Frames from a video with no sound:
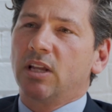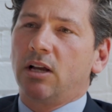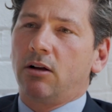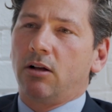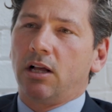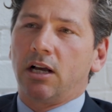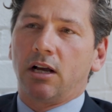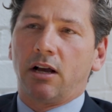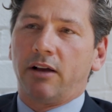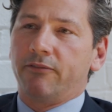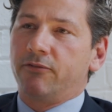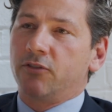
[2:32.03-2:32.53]
Oh,
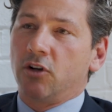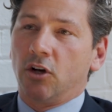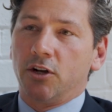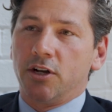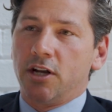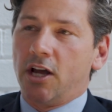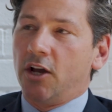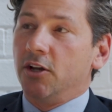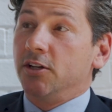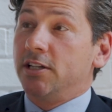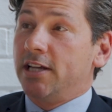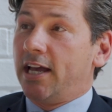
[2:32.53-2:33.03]
I've got
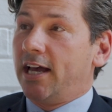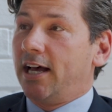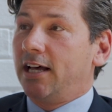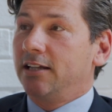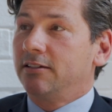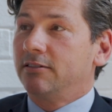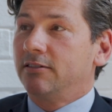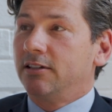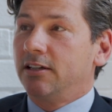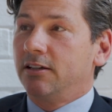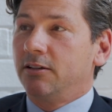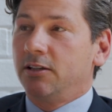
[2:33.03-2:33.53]
no
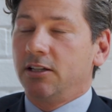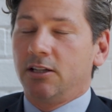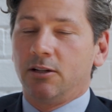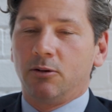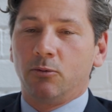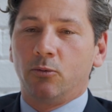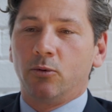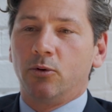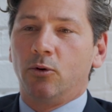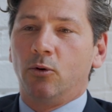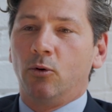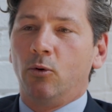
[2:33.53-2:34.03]
doubt. Uh, you
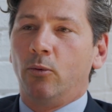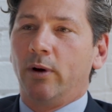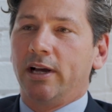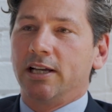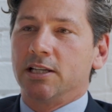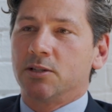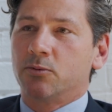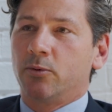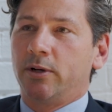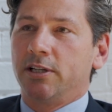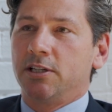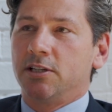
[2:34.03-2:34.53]
know,
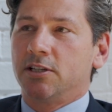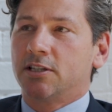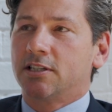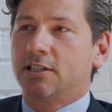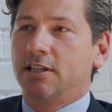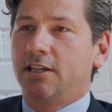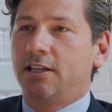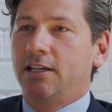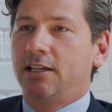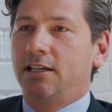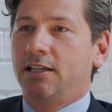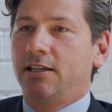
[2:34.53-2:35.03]
always when you
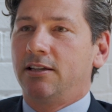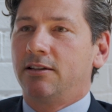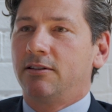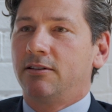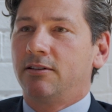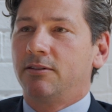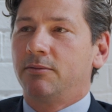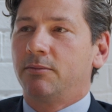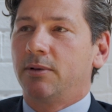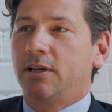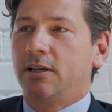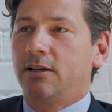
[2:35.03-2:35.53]
see
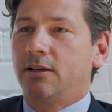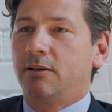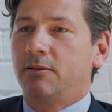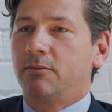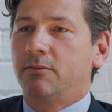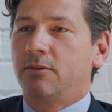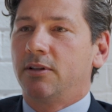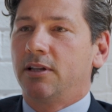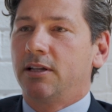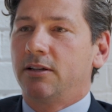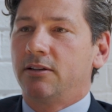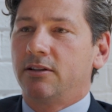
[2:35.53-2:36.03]
uh,
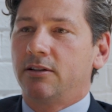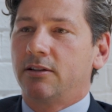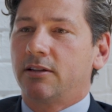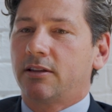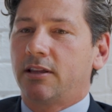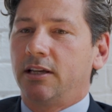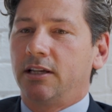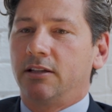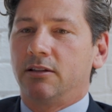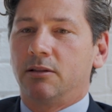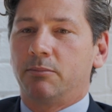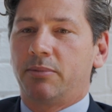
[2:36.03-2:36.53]
and
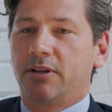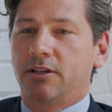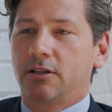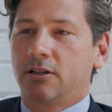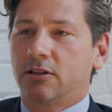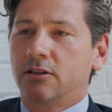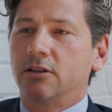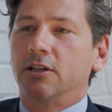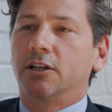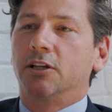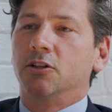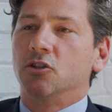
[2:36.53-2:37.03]
think of the
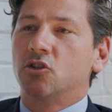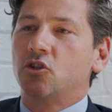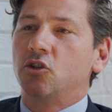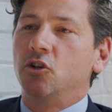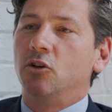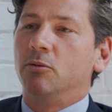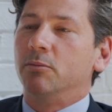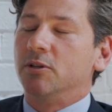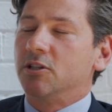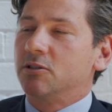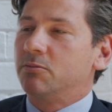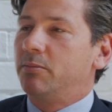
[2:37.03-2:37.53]
the
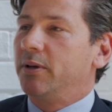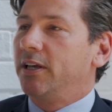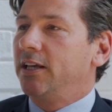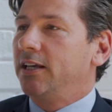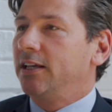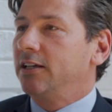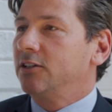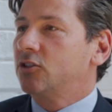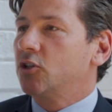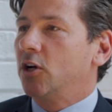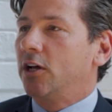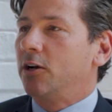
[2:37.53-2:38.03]
consumers
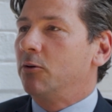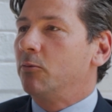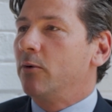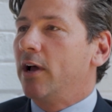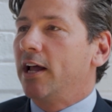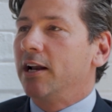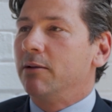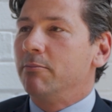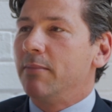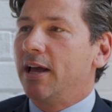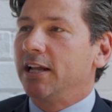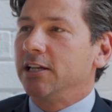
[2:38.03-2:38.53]
being trying to
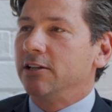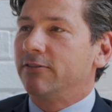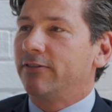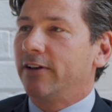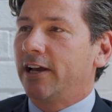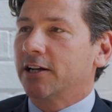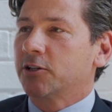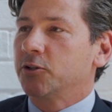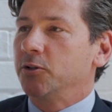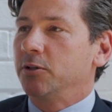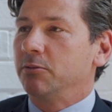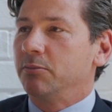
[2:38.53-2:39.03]
run a
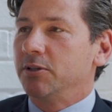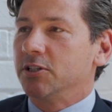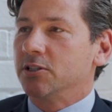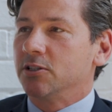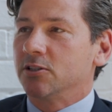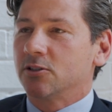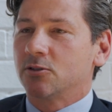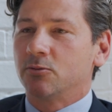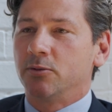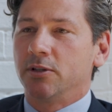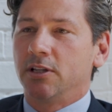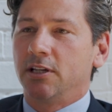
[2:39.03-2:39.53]
manufacturing
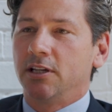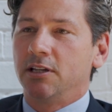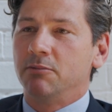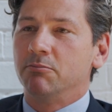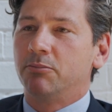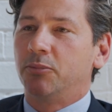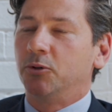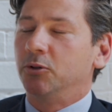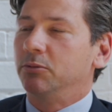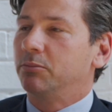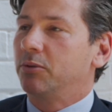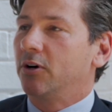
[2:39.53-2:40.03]
business with an
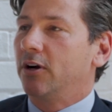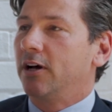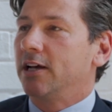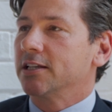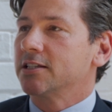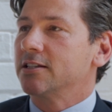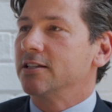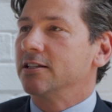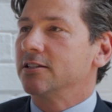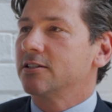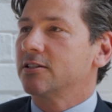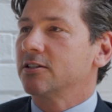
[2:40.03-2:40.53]
input
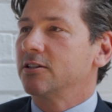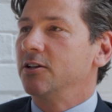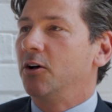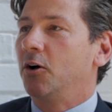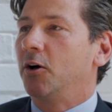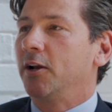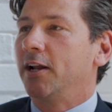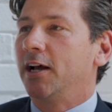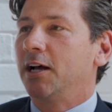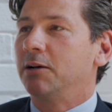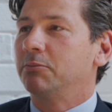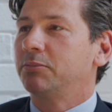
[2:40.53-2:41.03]
price that's
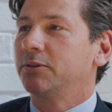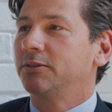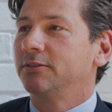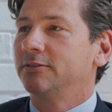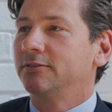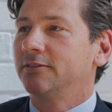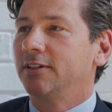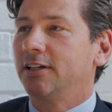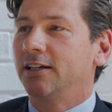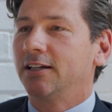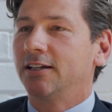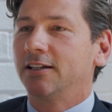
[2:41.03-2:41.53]
gone up,
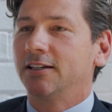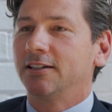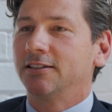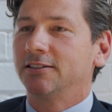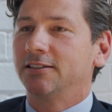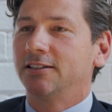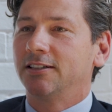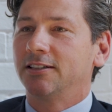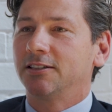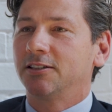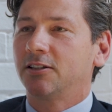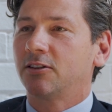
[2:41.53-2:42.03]
uh,
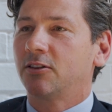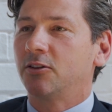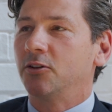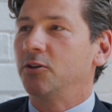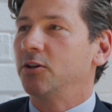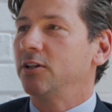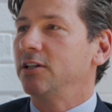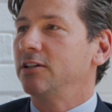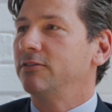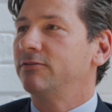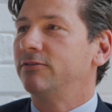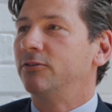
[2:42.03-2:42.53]
you know,
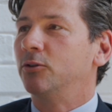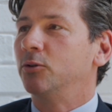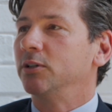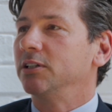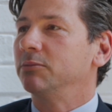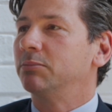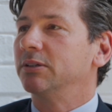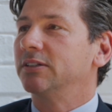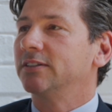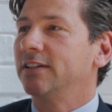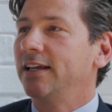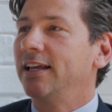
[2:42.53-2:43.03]
30, 40
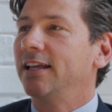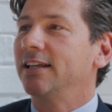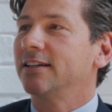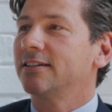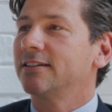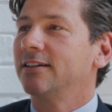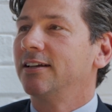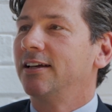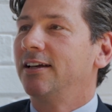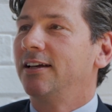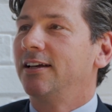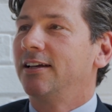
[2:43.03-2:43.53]

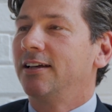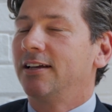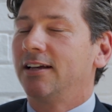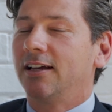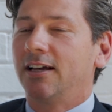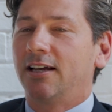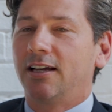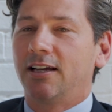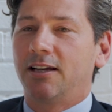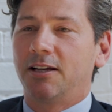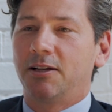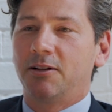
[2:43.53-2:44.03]
percent
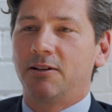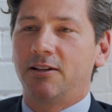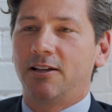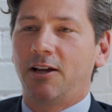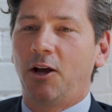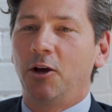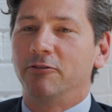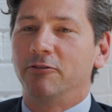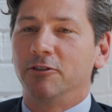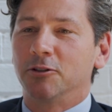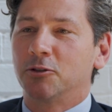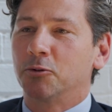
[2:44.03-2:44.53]
uh,
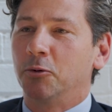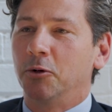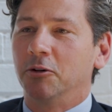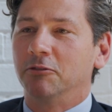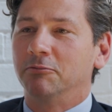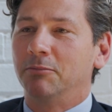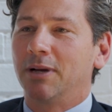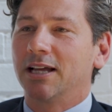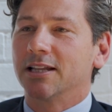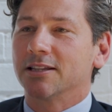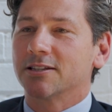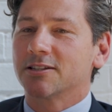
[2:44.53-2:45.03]
over
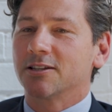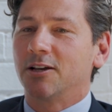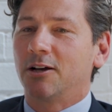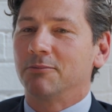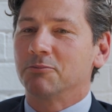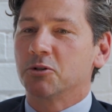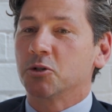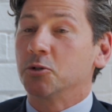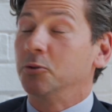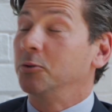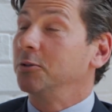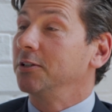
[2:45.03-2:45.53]
12 months. I'm
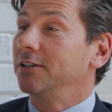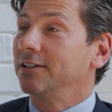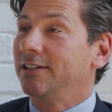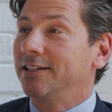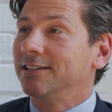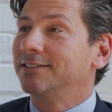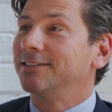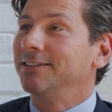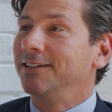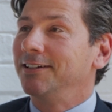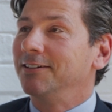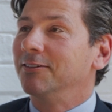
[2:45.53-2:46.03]
sure that
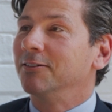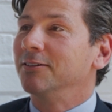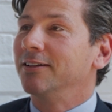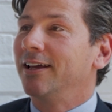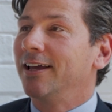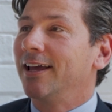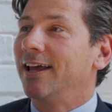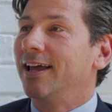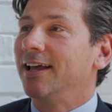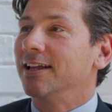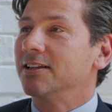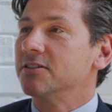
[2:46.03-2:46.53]
they're sitting on
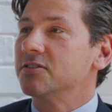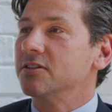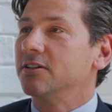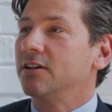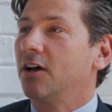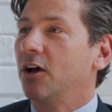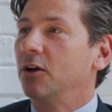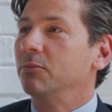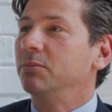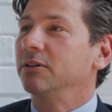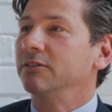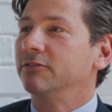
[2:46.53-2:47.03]
their hands and
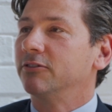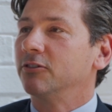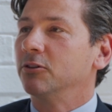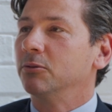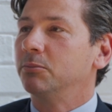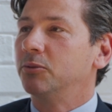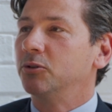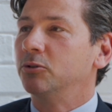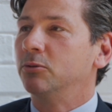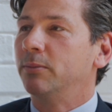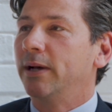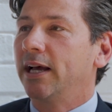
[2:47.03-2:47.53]
hoping for a
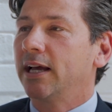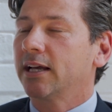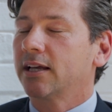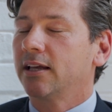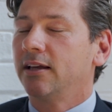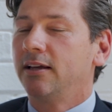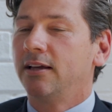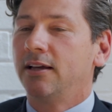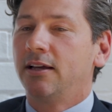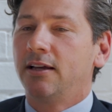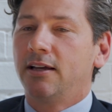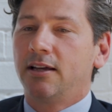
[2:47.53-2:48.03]
pullback.
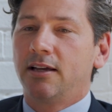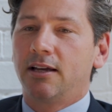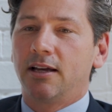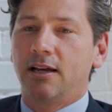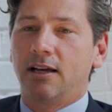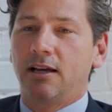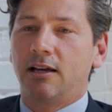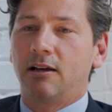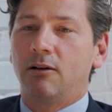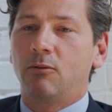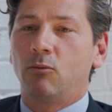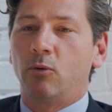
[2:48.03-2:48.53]

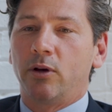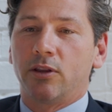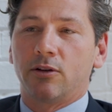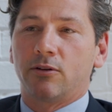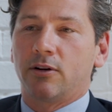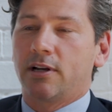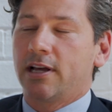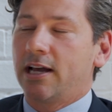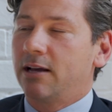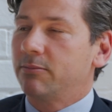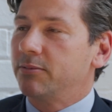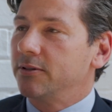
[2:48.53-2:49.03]
Uh, whether
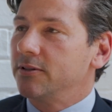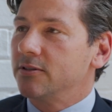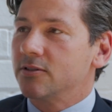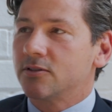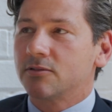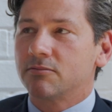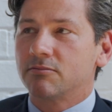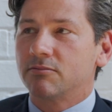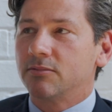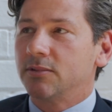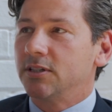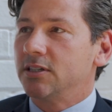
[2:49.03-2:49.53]
it
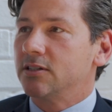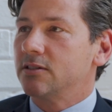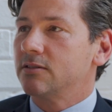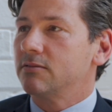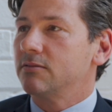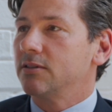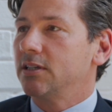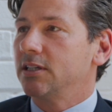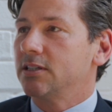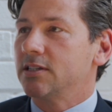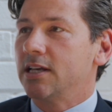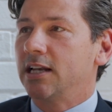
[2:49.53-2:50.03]
happens is
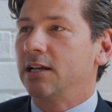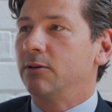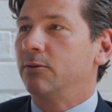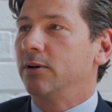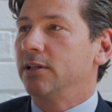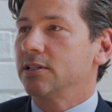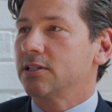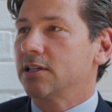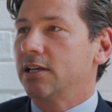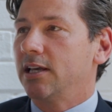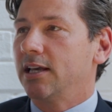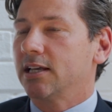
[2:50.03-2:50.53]
is
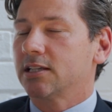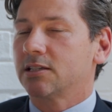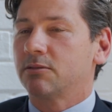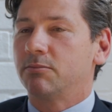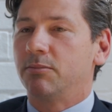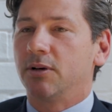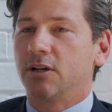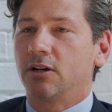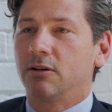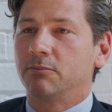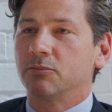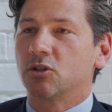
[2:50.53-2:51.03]
anyone's guess,
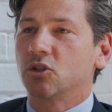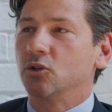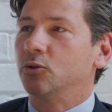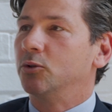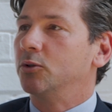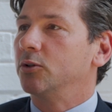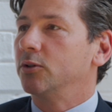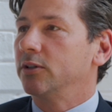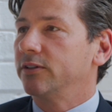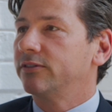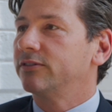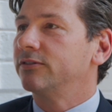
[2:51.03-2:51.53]
but I'm
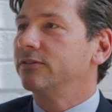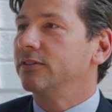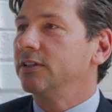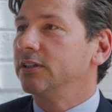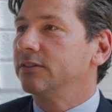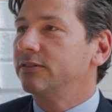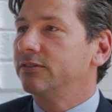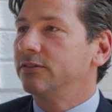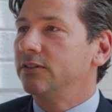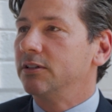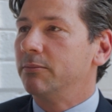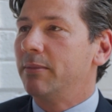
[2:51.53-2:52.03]
sure if
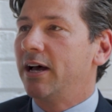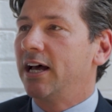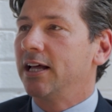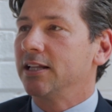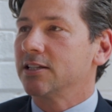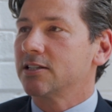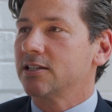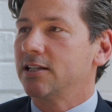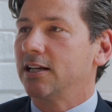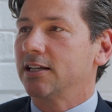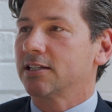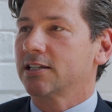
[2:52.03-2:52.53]
if
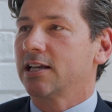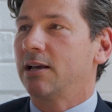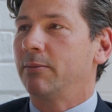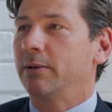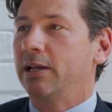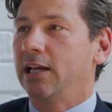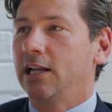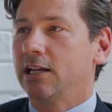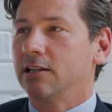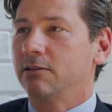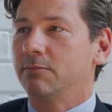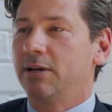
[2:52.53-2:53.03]
demand starts
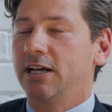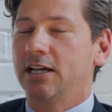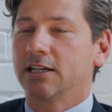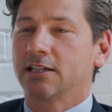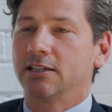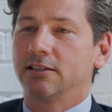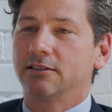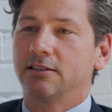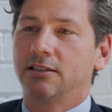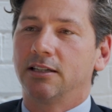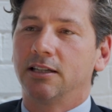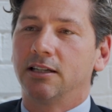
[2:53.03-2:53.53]
coming out of the
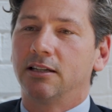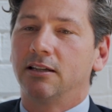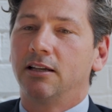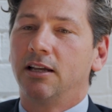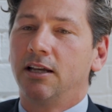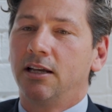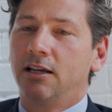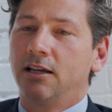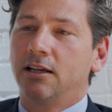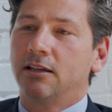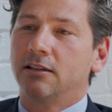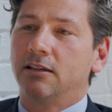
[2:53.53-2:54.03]
market, then
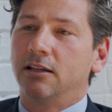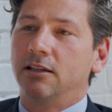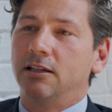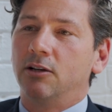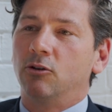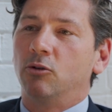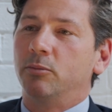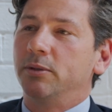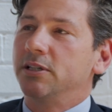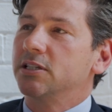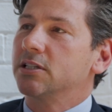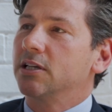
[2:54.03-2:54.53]
then
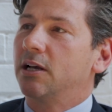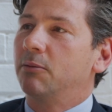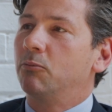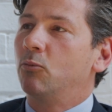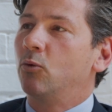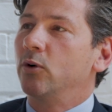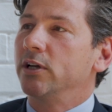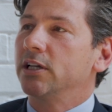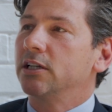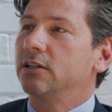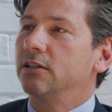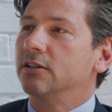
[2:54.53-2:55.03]
there will be some
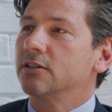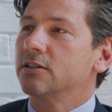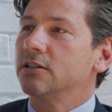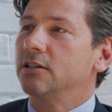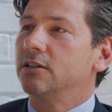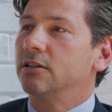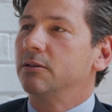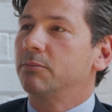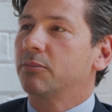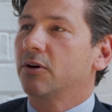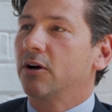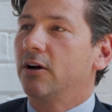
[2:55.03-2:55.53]
weakness
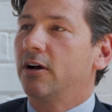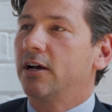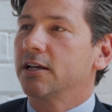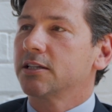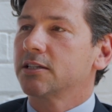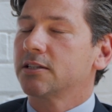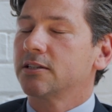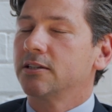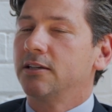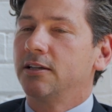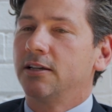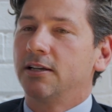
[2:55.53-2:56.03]
in the
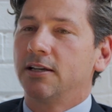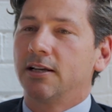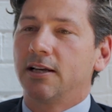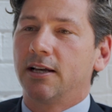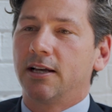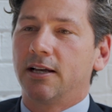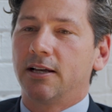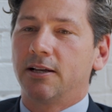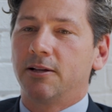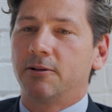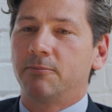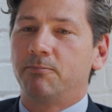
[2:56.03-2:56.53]
price.
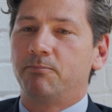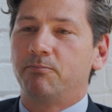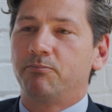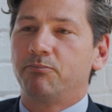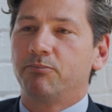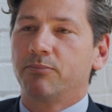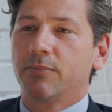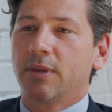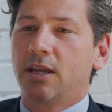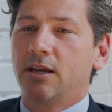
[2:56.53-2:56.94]
Um,